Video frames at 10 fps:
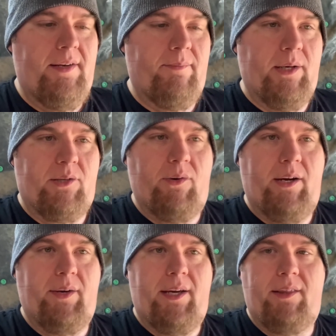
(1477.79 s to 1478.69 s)
mess
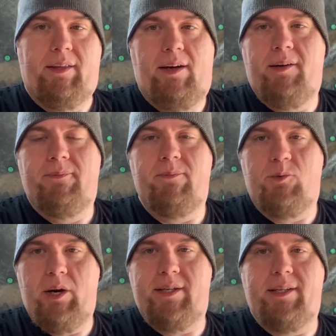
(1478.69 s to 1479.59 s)
around and get the
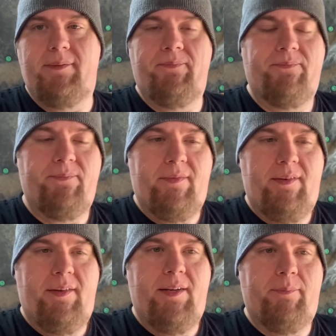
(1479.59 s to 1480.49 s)
dressing
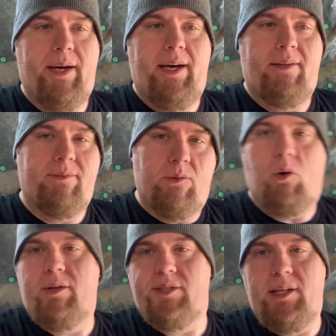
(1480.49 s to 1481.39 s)
made
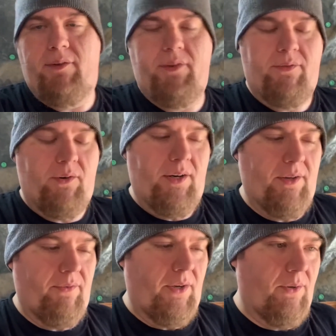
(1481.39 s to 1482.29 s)
or stuffing for
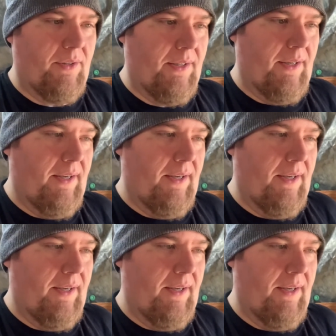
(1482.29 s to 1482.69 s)
other folks.